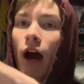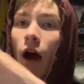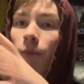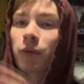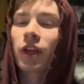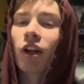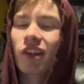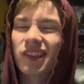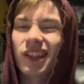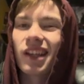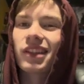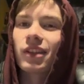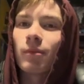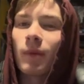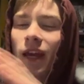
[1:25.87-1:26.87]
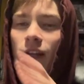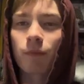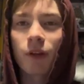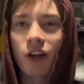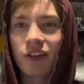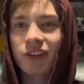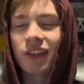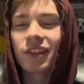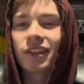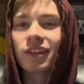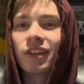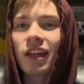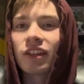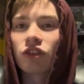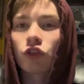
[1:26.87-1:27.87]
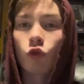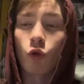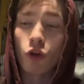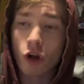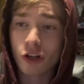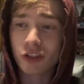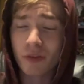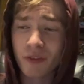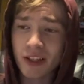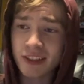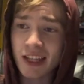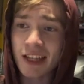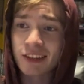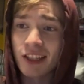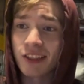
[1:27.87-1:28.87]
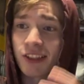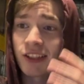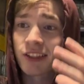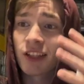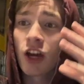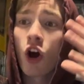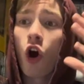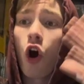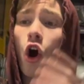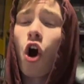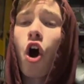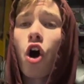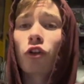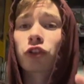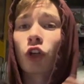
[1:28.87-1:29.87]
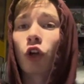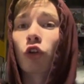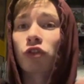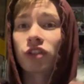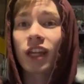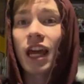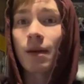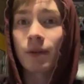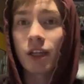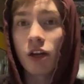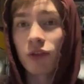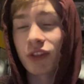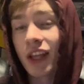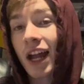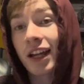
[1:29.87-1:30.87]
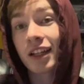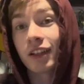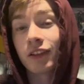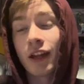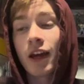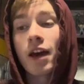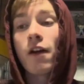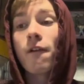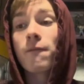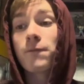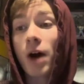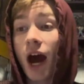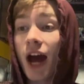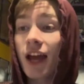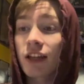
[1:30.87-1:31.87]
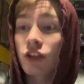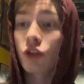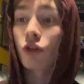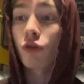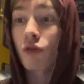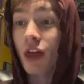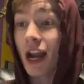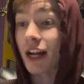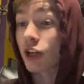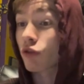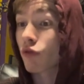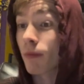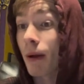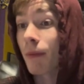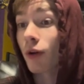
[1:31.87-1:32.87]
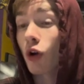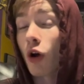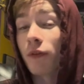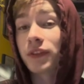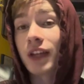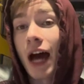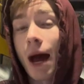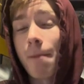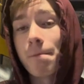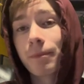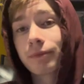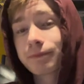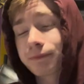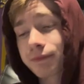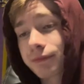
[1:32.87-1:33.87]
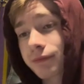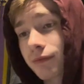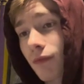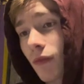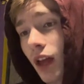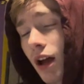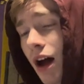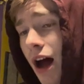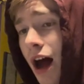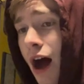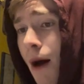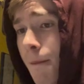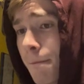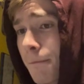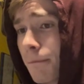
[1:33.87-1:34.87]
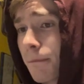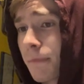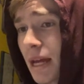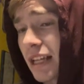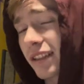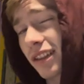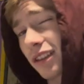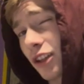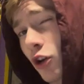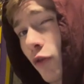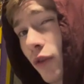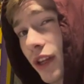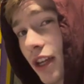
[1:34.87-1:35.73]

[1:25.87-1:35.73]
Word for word: appearances and main appearances and, and story arc stuff like that. This is all Turtles cameos that I could find or that I could remember off top um, basically over the